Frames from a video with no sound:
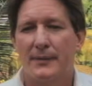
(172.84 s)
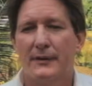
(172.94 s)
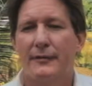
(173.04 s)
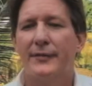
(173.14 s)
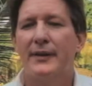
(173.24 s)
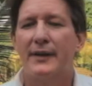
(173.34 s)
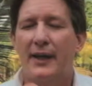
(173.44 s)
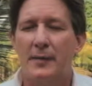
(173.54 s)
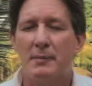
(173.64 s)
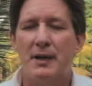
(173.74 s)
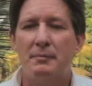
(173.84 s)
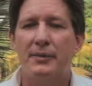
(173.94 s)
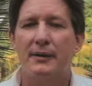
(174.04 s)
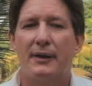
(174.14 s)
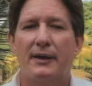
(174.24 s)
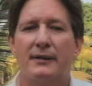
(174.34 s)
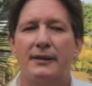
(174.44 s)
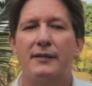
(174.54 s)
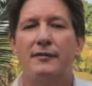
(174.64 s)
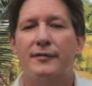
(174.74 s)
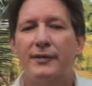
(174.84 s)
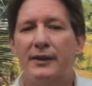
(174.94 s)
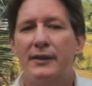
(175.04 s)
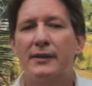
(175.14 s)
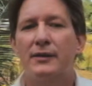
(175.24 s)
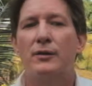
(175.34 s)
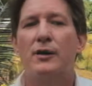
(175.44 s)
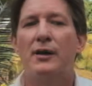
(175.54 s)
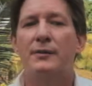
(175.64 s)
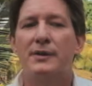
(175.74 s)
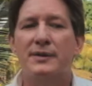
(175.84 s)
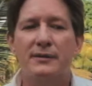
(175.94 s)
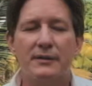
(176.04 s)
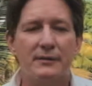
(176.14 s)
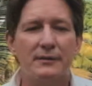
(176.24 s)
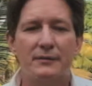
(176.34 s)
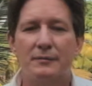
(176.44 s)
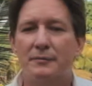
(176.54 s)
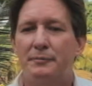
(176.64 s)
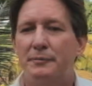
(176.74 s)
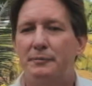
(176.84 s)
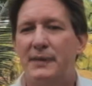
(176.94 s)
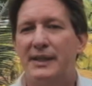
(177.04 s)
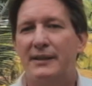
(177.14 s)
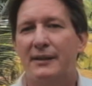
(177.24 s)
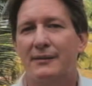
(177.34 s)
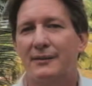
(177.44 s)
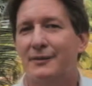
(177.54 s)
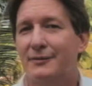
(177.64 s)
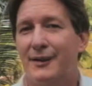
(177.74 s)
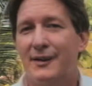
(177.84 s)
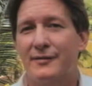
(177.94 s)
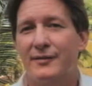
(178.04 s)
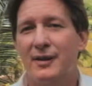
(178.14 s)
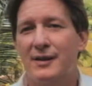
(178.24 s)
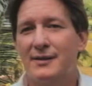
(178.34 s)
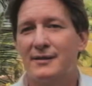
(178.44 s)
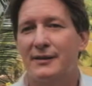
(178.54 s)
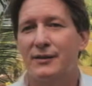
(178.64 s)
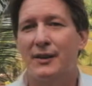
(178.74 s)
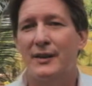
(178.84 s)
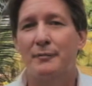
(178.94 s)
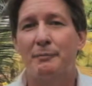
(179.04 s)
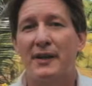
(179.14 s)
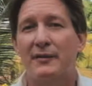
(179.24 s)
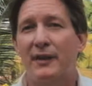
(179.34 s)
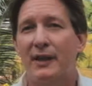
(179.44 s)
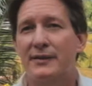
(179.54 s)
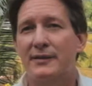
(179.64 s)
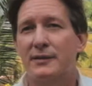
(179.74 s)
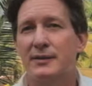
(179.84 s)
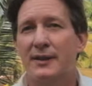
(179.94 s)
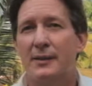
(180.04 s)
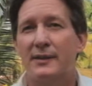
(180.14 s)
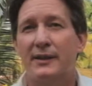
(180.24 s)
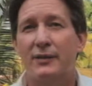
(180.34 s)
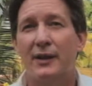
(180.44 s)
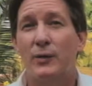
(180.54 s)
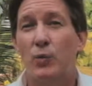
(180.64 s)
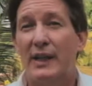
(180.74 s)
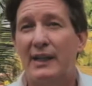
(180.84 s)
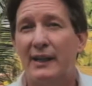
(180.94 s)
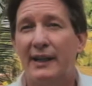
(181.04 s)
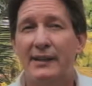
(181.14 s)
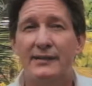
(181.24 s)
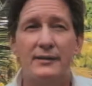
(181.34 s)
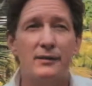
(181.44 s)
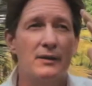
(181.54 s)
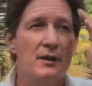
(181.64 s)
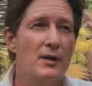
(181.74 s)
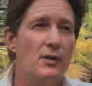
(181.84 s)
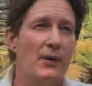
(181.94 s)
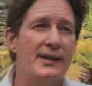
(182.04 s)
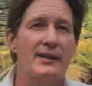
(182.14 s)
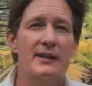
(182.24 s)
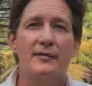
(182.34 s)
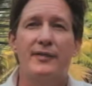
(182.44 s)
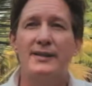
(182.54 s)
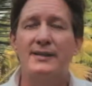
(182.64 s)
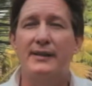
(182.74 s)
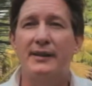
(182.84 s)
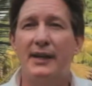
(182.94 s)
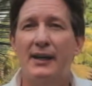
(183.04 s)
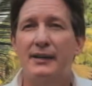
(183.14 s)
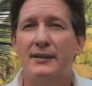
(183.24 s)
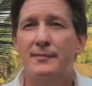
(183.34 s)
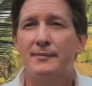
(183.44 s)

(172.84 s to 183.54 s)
if fear came up, and in fear your heart was beating really fast and you had butterflies in your stomach and you had weak legs and you went a little fuzzy in the head,